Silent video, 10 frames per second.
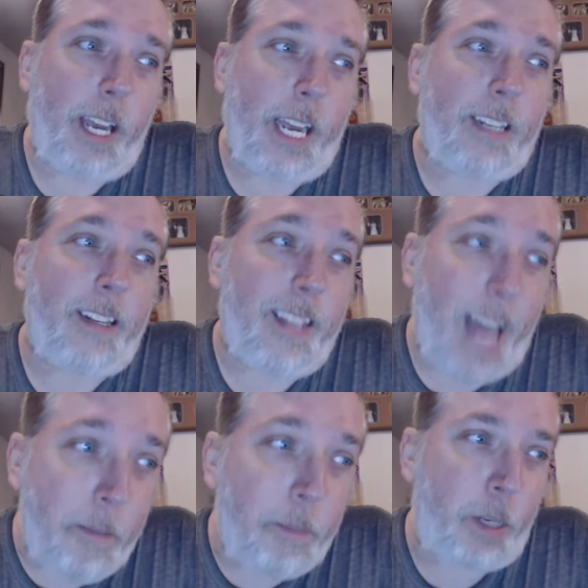is
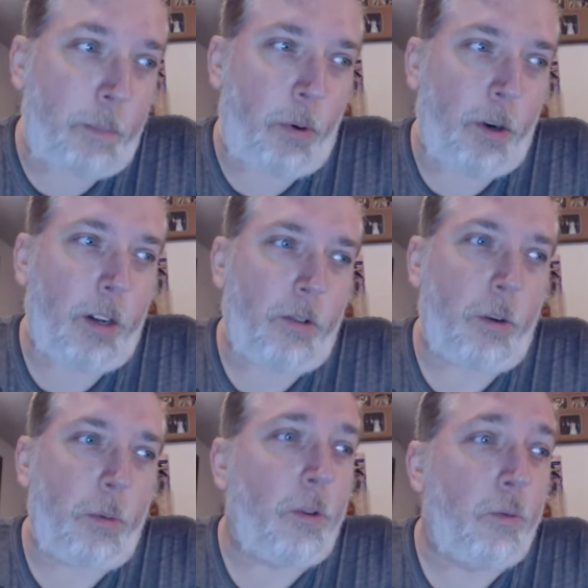them supporting the
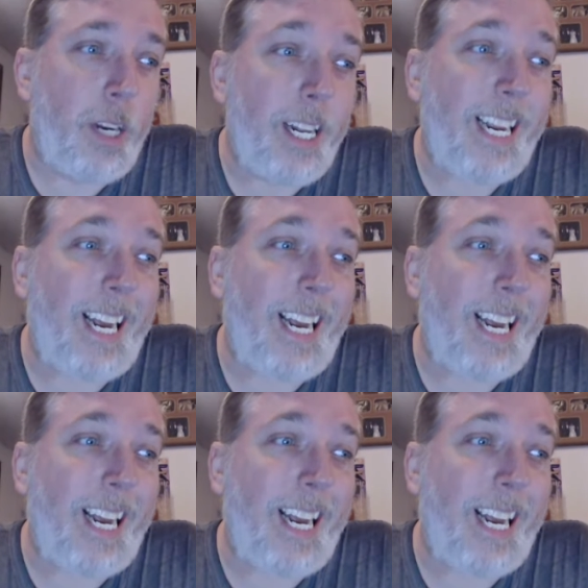troops, when really